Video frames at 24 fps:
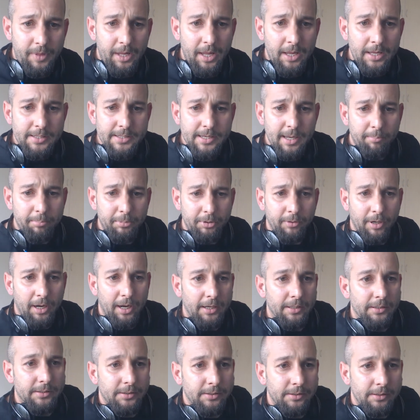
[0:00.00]
It's up to
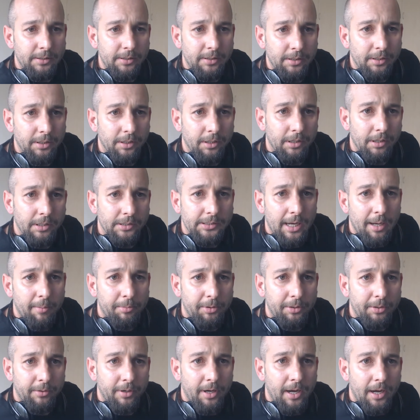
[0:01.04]
us. You know, it's up
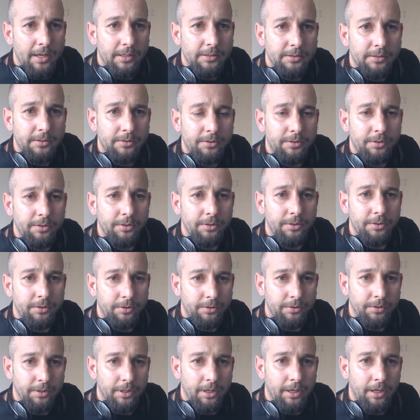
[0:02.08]
to us
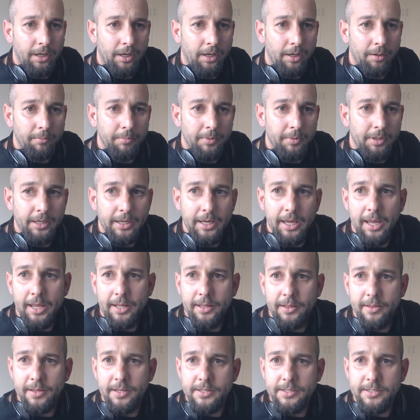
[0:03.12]
to
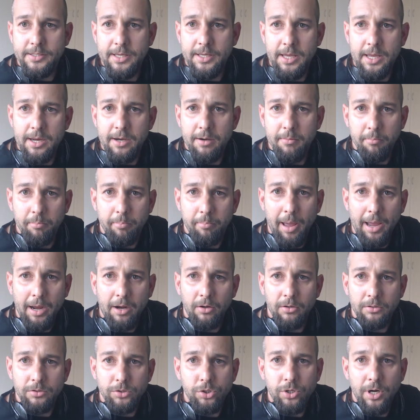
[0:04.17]
get the scene back
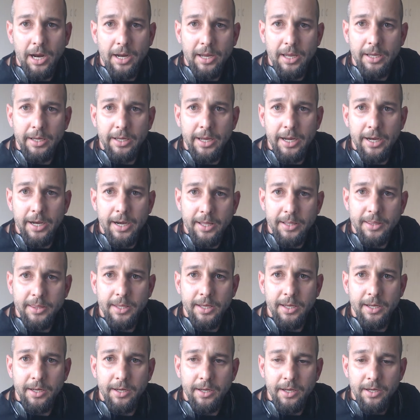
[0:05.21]
on track again. I
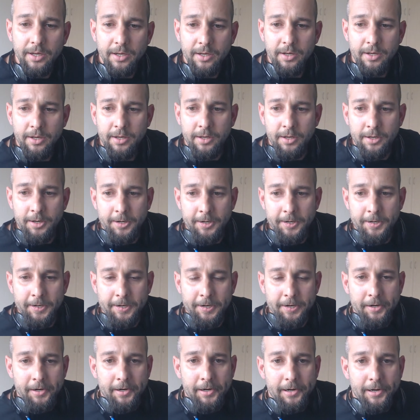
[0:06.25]
think
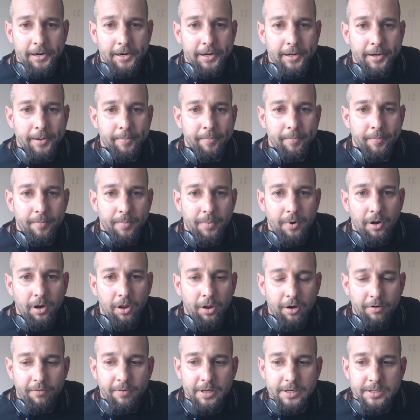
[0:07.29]
a lot
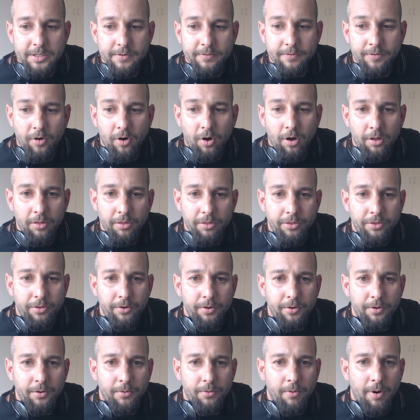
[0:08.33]
of us have gone
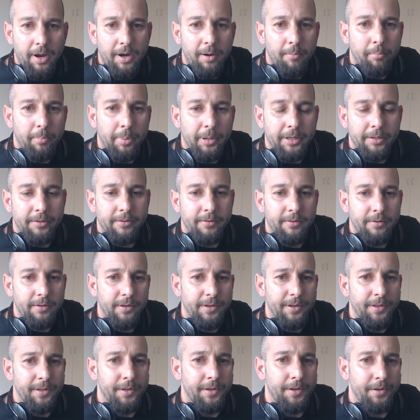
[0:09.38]
through quite a bit
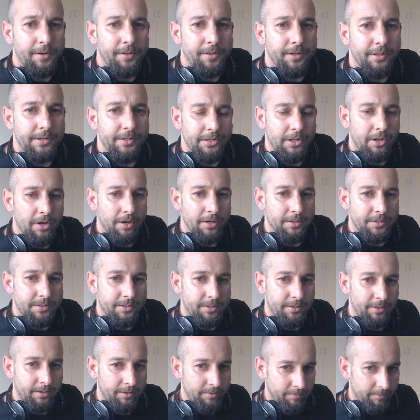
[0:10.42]
in these
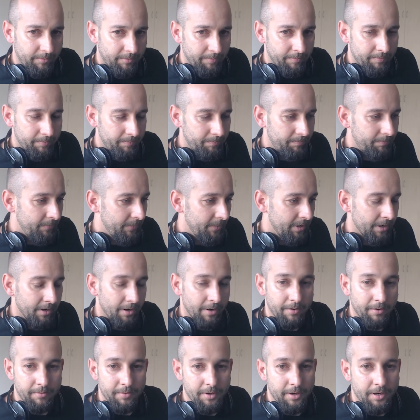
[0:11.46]
last, you
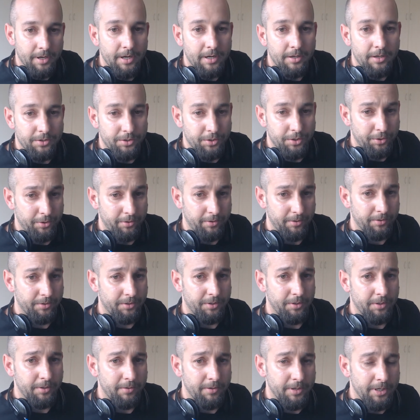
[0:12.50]
know,
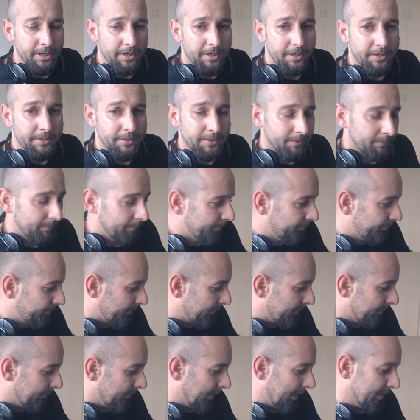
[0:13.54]
two years.
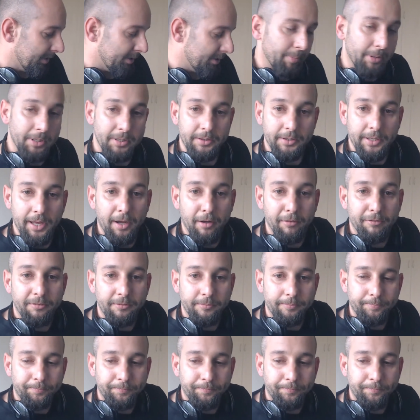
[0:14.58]
It's been tough.